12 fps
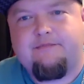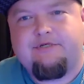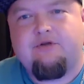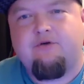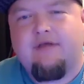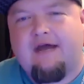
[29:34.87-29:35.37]

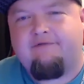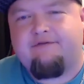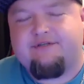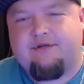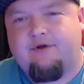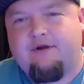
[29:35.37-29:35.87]
do that for
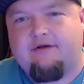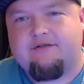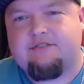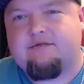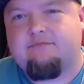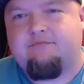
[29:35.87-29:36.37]
someone
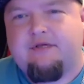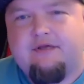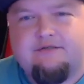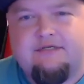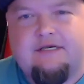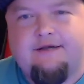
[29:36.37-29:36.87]
else, be
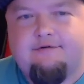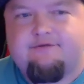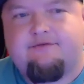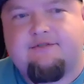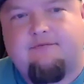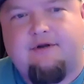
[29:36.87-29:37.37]
those ears
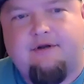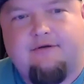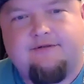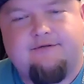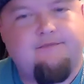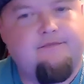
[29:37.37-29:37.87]
for someone
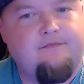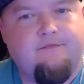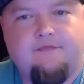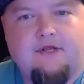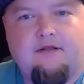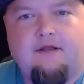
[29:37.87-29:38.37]
else.
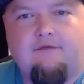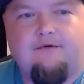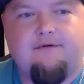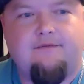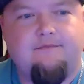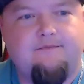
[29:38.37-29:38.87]
Love
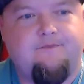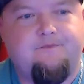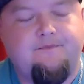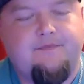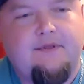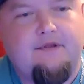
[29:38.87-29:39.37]
it.
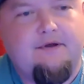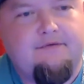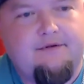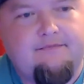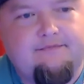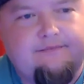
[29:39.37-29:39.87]
Love it.